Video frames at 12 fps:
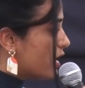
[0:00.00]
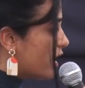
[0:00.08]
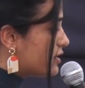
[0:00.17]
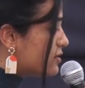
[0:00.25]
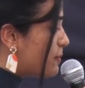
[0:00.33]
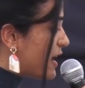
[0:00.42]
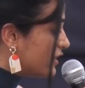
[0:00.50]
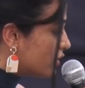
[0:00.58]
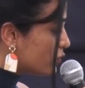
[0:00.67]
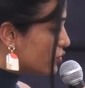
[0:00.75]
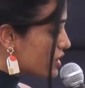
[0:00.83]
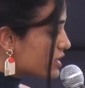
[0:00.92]
it's better
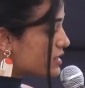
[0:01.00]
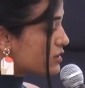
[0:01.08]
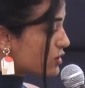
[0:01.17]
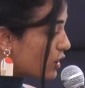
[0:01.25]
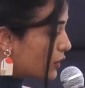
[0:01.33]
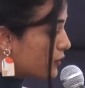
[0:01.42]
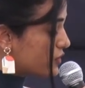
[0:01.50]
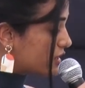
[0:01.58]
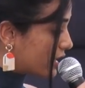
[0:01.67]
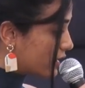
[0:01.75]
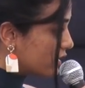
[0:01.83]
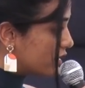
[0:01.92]
to just sort of
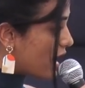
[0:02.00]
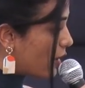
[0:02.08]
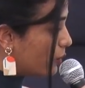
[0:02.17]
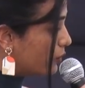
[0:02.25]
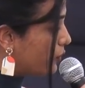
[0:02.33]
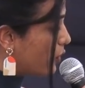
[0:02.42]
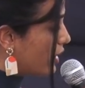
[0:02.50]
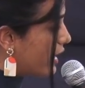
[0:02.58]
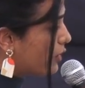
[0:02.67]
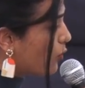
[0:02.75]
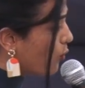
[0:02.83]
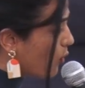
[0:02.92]
settle down for
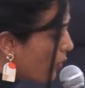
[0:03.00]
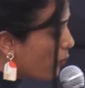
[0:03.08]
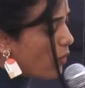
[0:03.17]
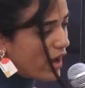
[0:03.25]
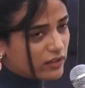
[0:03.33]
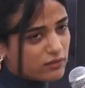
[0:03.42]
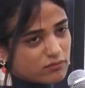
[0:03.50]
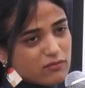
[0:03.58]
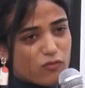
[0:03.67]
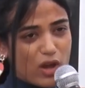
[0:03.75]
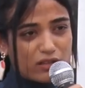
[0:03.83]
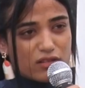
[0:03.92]
like a
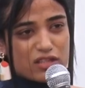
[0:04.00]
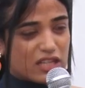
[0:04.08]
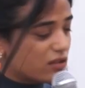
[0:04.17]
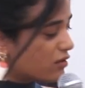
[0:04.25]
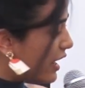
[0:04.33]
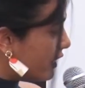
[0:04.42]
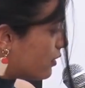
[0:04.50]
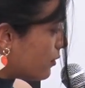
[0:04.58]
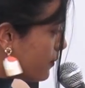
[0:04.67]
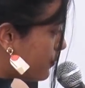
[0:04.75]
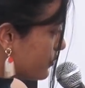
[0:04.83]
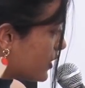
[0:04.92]
one seat, like a
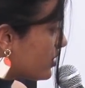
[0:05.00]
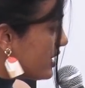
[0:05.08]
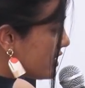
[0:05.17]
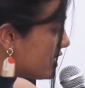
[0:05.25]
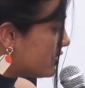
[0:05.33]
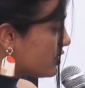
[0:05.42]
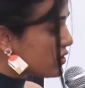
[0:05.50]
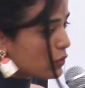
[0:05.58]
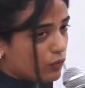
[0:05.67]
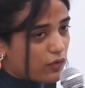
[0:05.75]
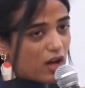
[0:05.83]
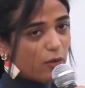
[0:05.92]
3-seater
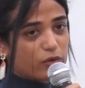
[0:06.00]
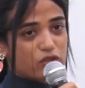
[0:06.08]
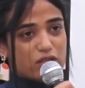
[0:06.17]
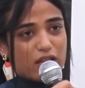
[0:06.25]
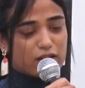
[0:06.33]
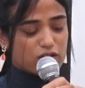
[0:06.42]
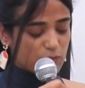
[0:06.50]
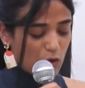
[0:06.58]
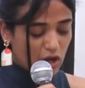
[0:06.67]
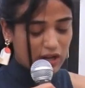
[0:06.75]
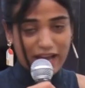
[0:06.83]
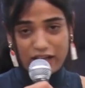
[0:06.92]
sofa, which is like a
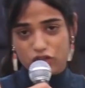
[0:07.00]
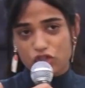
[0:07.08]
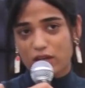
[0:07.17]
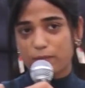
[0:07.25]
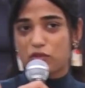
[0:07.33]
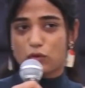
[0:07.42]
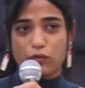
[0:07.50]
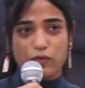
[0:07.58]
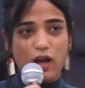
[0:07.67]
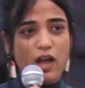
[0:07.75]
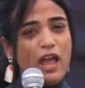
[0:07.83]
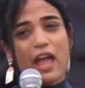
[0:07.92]
small L-shaped
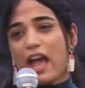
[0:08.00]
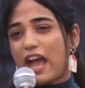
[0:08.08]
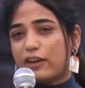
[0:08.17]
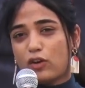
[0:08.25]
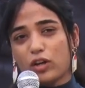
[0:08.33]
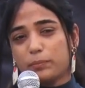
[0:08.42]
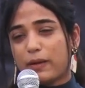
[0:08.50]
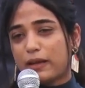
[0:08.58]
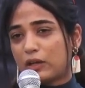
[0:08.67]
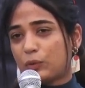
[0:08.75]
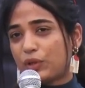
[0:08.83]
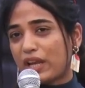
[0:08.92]
sofa, and not pair
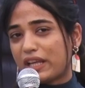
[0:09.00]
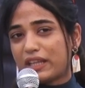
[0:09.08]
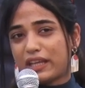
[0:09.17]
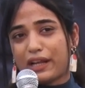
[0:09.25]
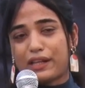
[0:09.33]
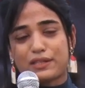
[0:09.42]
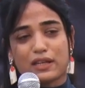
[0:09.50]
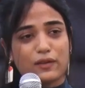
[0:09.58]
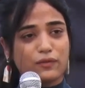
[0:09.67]
it with anything else.